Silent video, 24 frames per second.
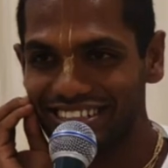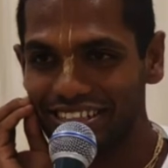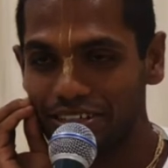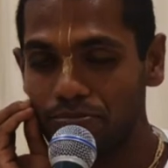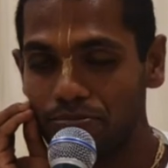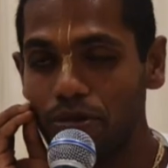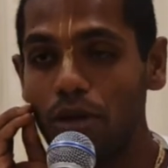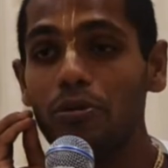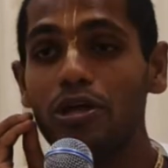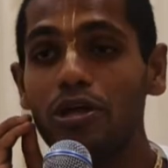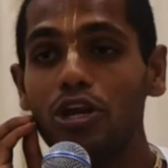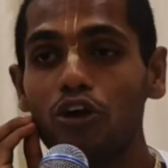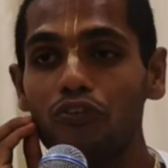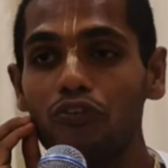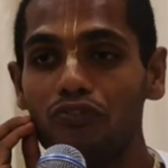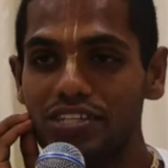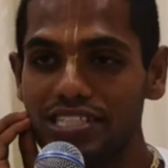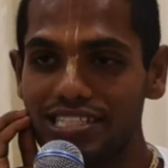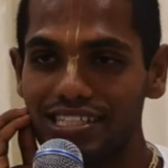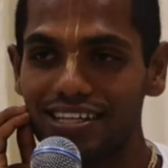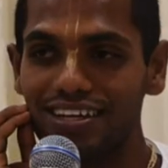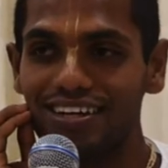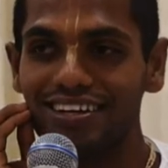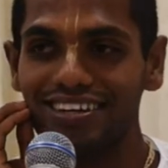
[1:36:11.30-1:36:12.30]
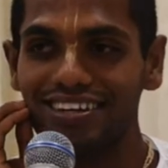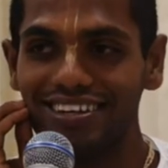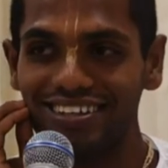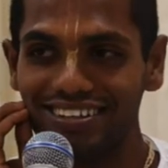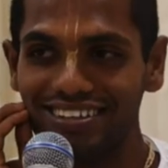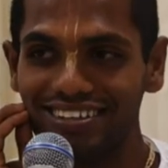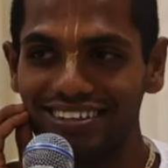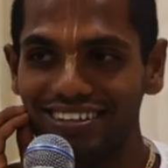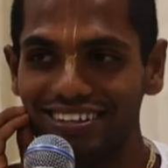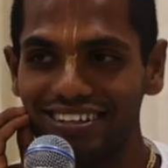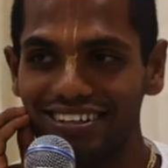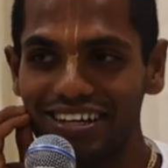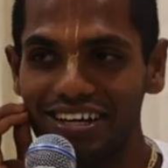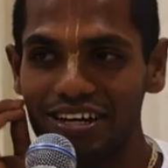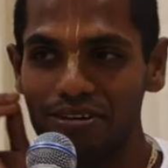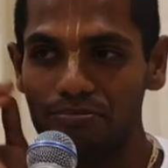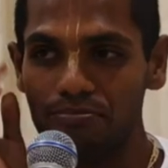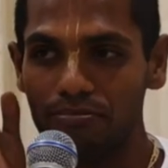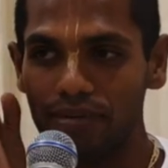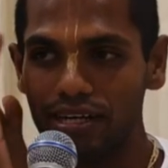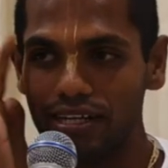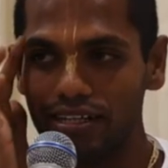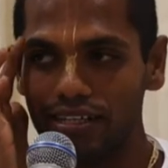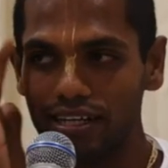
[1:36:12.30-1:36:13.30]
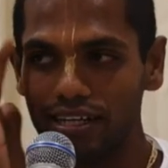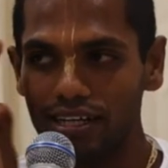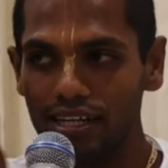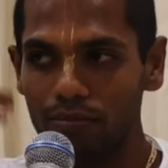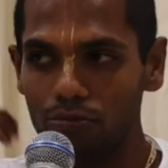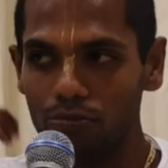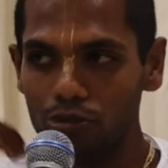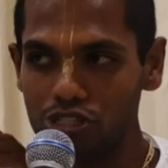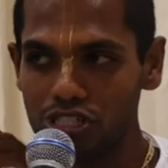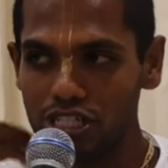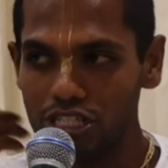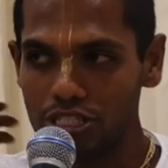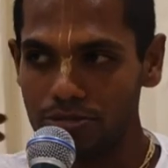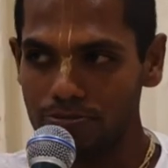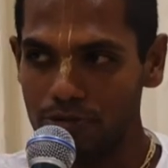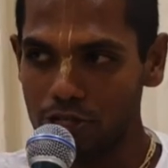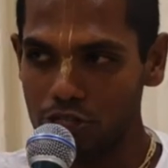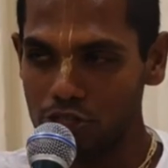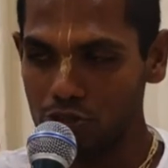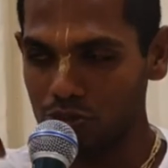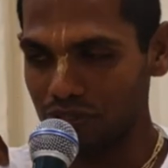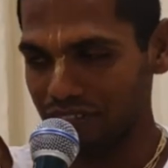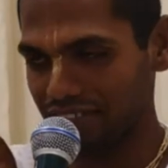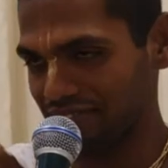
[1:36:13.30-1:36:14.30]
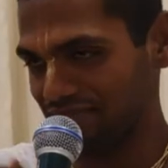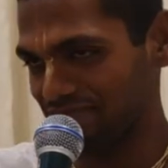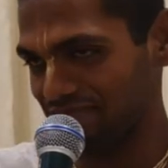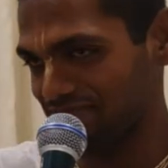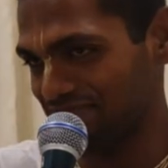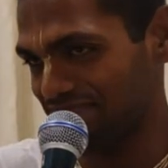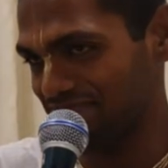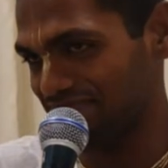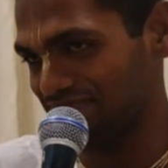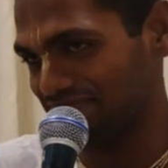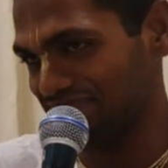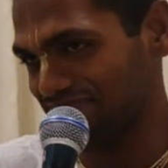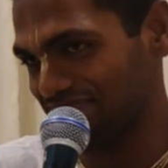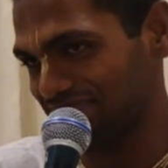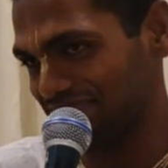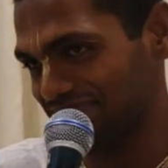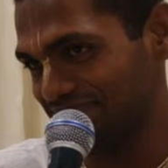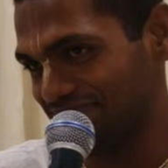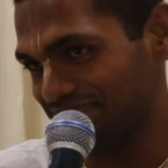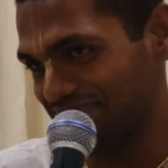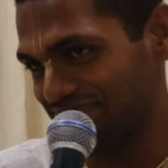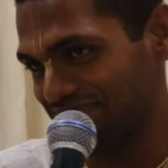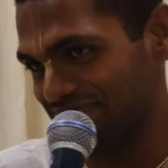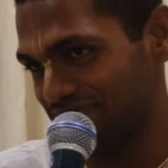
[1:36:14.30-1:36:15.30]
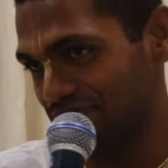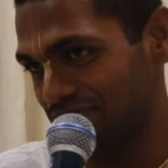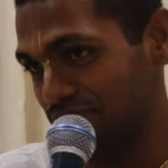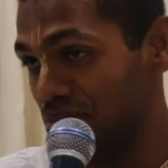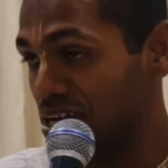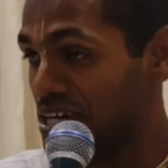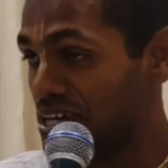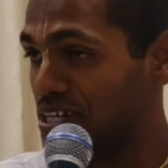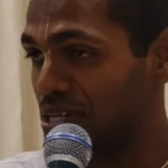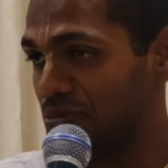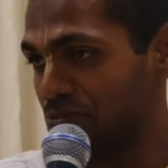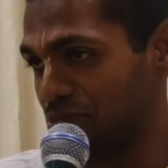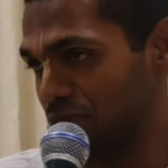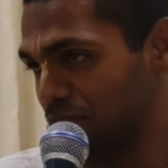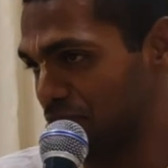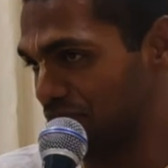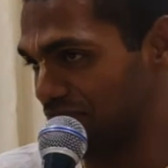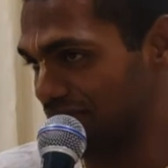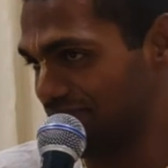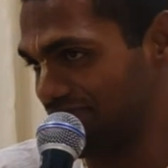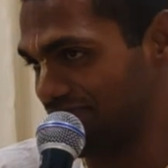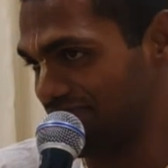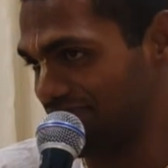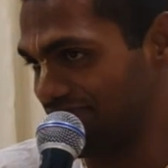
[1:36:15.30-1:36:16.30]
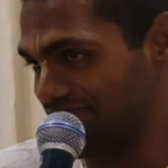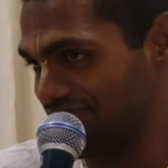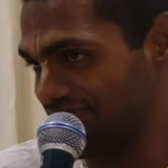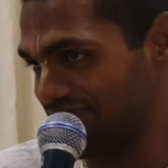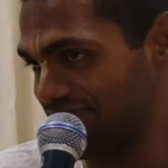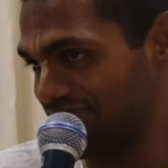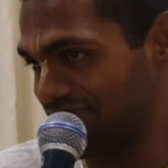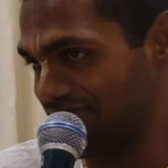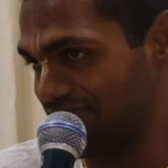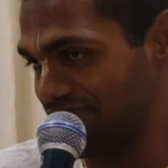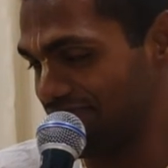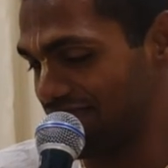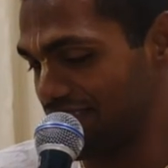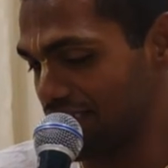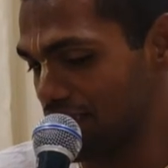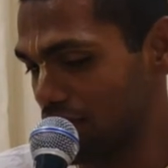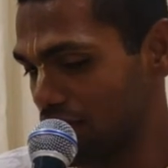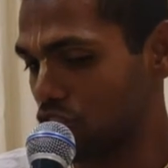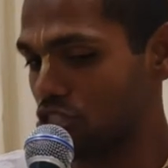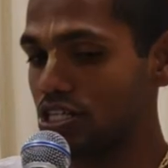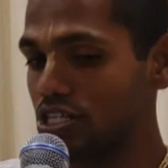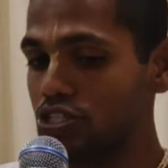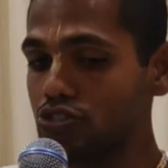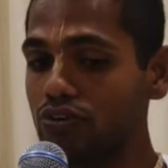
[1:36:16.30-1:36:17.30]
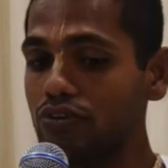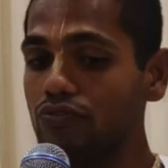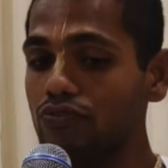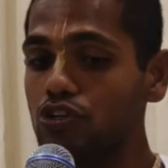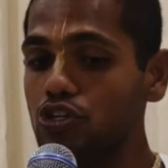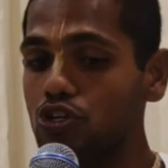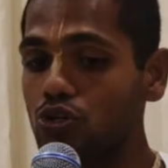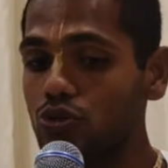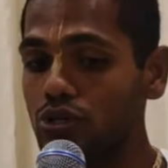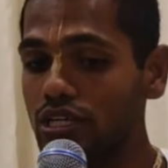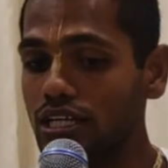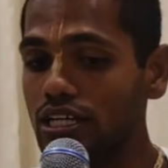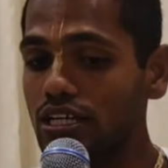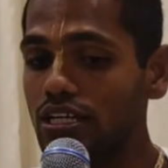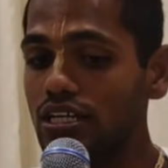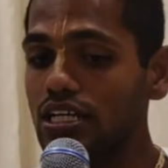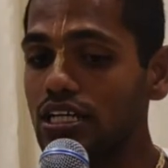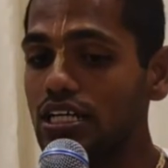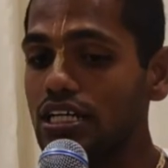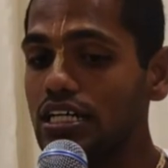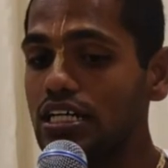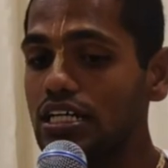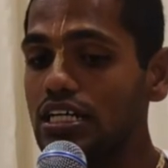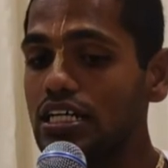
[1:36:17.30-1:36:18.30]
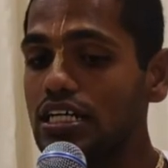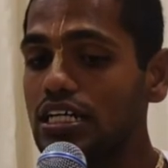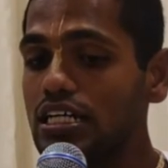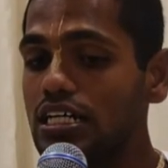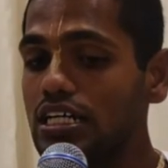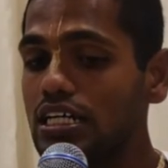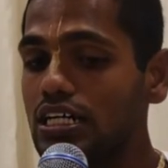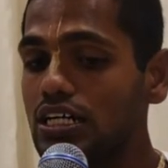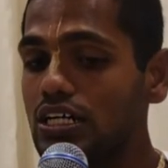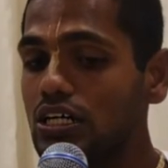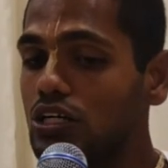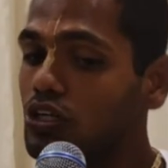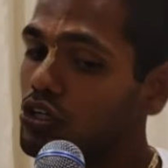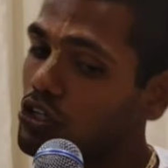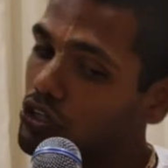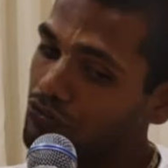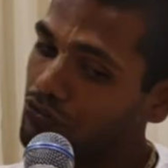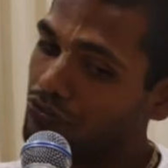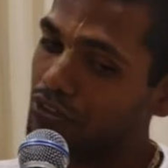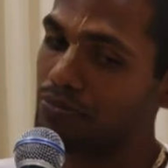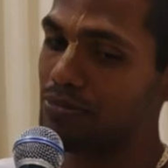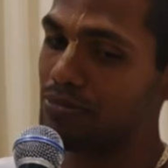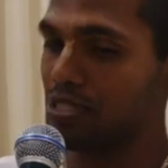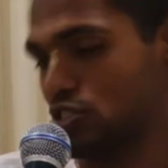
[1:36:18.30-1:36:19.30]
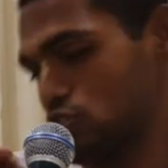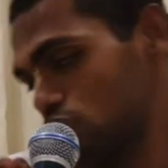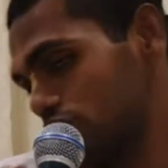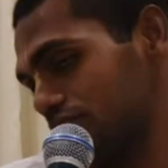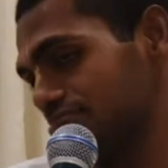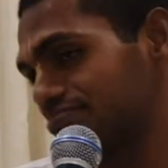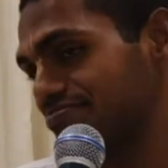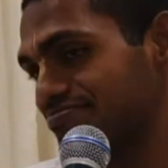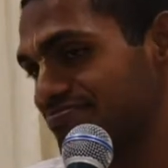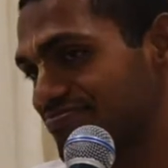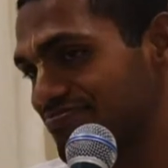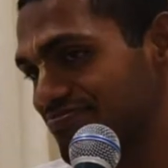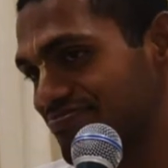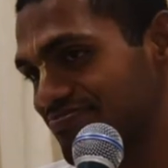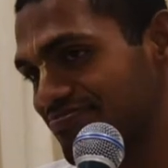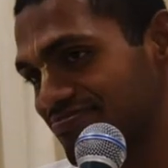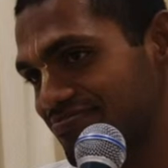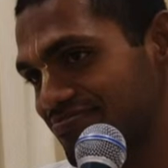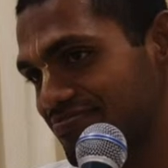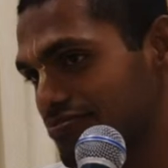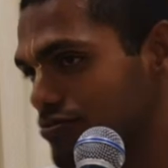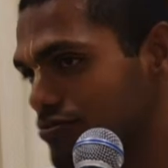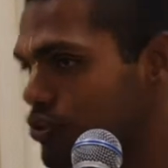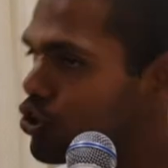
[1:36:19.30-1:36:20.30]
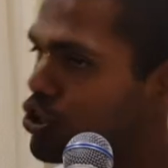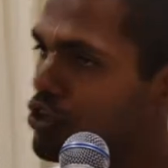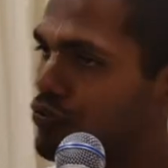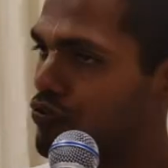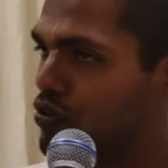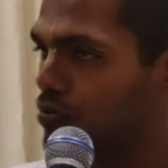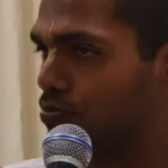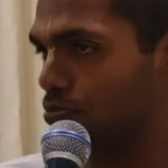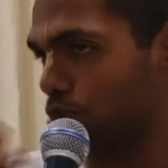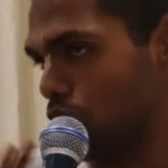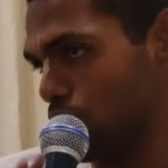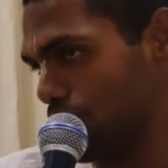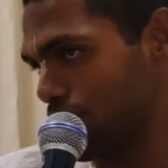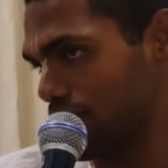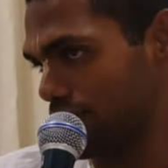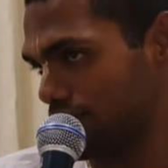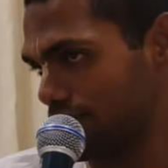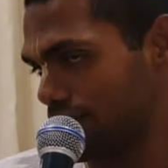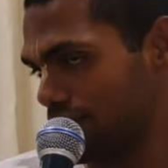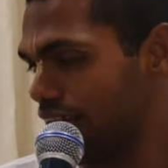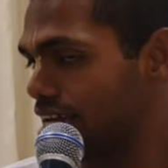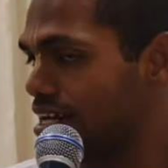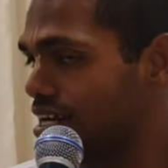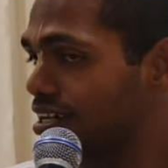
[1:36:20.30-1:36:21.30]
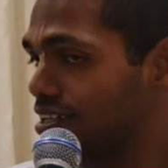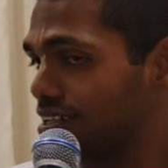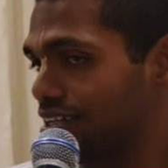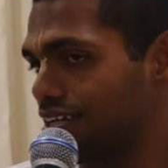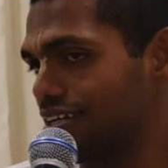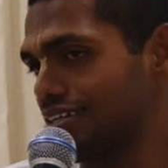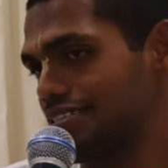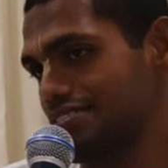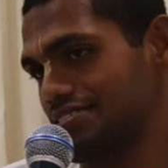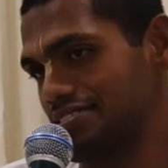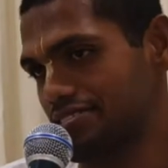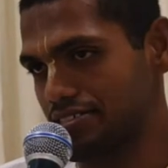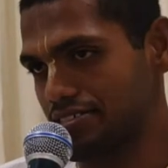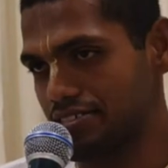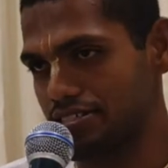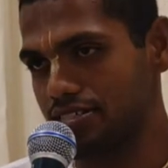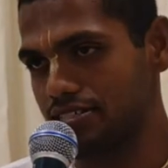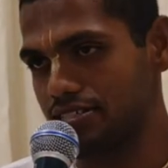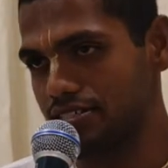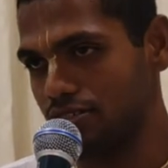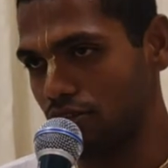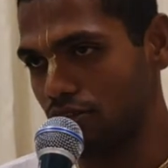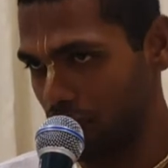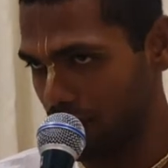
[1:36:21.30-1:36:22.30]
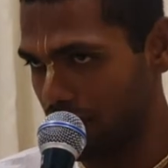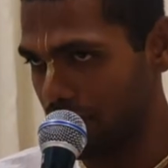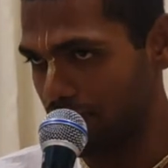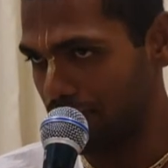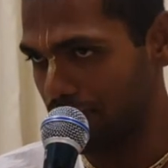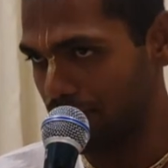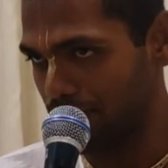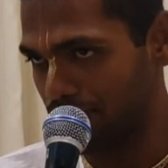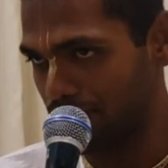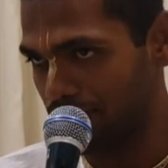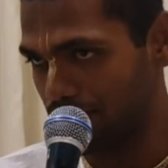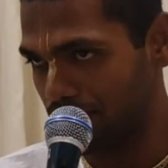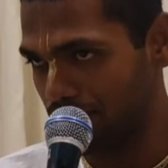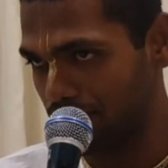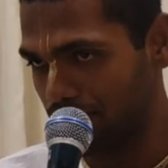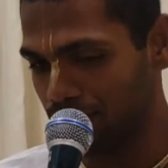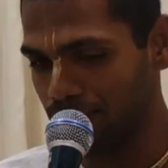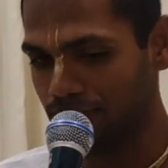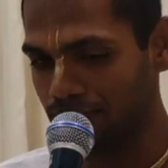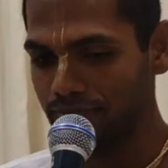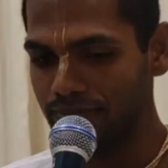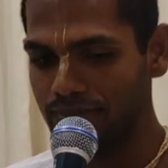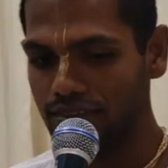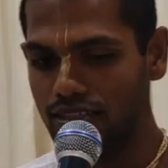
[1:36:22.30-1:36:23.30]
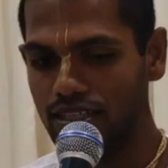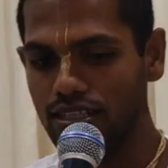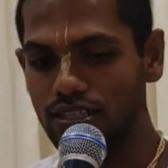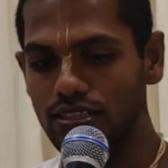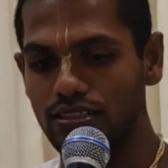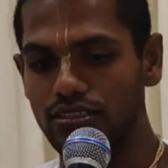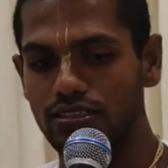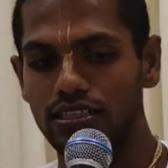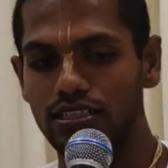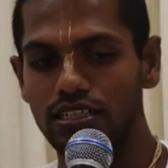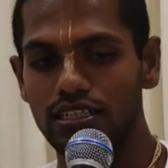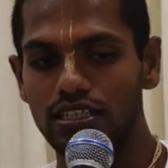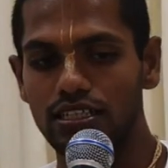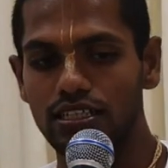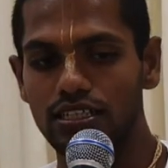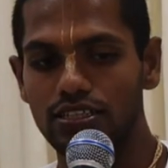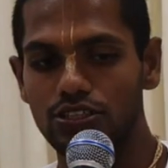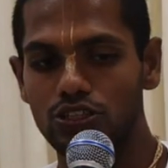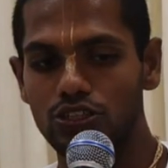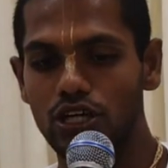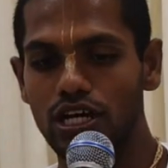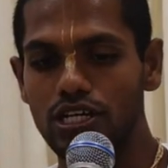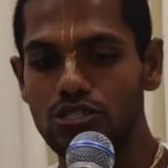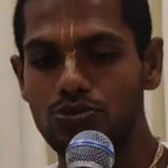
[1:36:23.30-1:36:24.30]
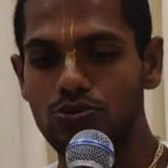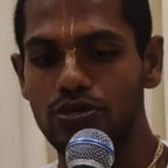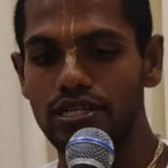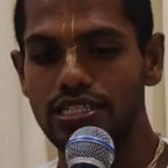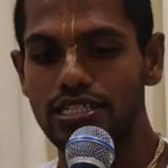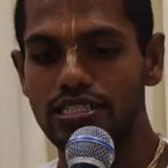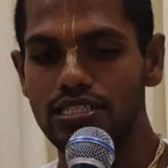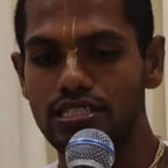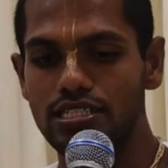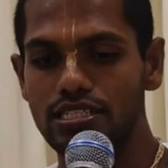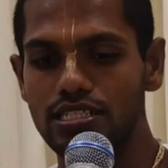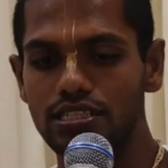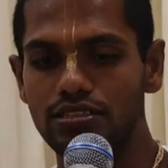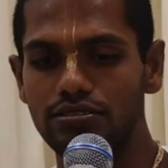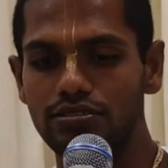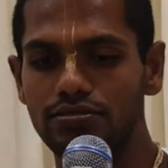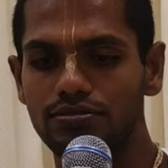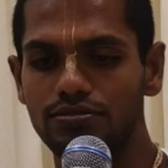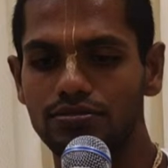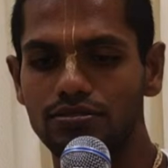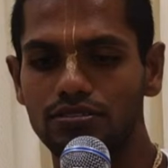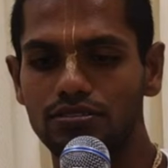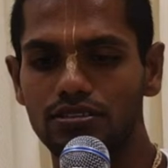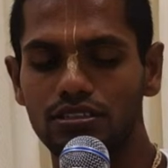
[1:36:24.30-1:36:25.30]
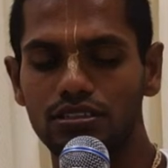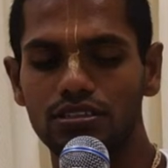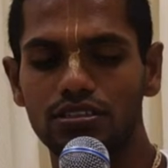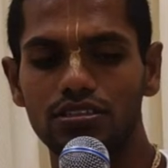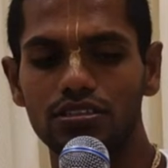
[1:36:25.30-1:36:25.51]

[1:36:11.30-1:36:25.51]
Maybe not physically, mental, emotional, spiritual. Blood comes out. So that's why we should hear only from ISKCON, only from Prabhupada and nothing else. Okay? So as we are discussing,